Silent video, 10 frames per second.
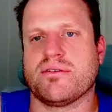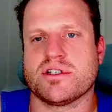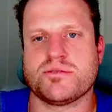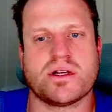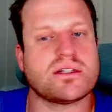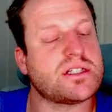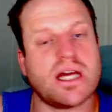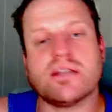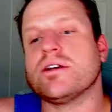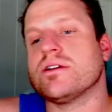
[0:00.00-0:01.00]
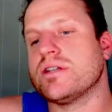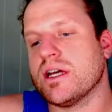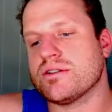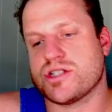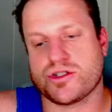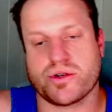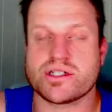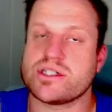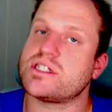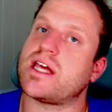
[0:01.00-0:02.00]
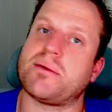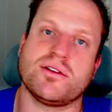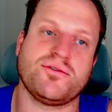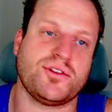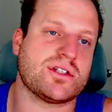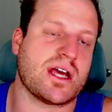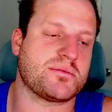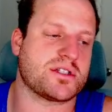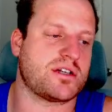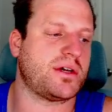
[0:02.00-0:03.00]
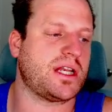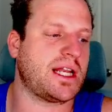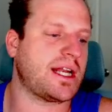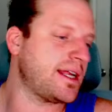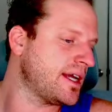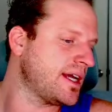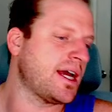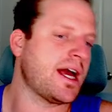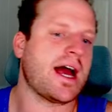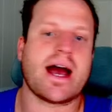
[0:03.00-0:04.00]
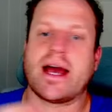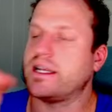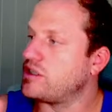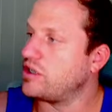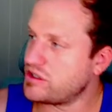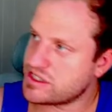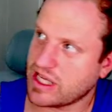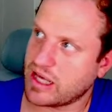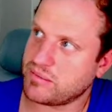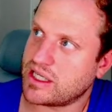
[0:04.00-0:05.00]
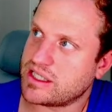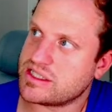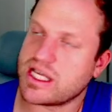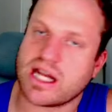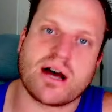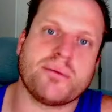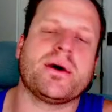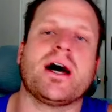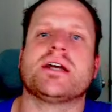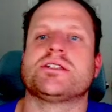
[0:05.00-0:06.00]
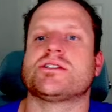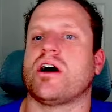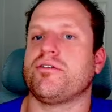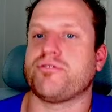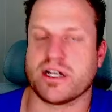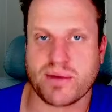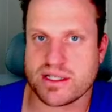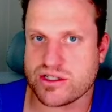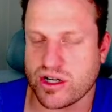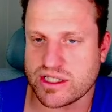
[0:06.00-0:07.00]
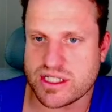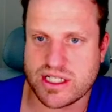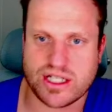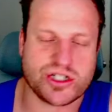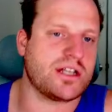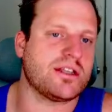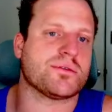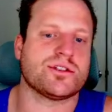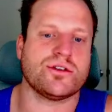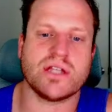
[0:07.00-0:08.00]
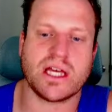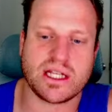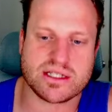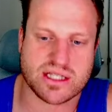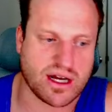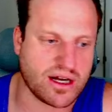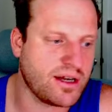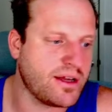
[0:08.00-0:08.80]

experience. The other situation, this happened a few times on a Monday night. I noticed the game getting set up. I saw a friend of mine starting to teach it. There were 2 ladies there.